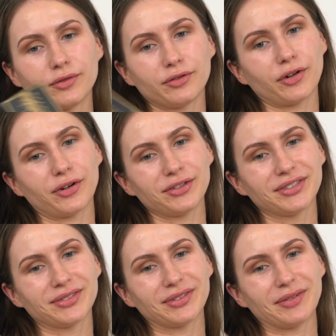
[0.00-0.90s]
of course,
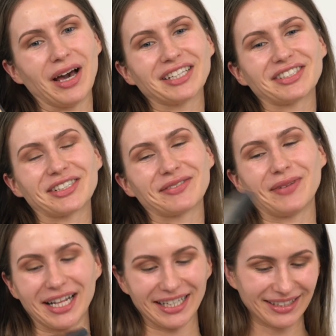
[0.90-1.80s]
the Master
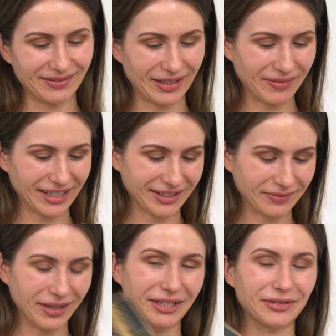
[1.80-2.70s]

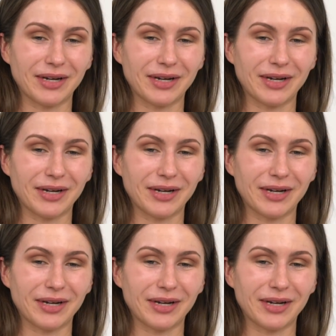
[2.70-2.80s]
Palette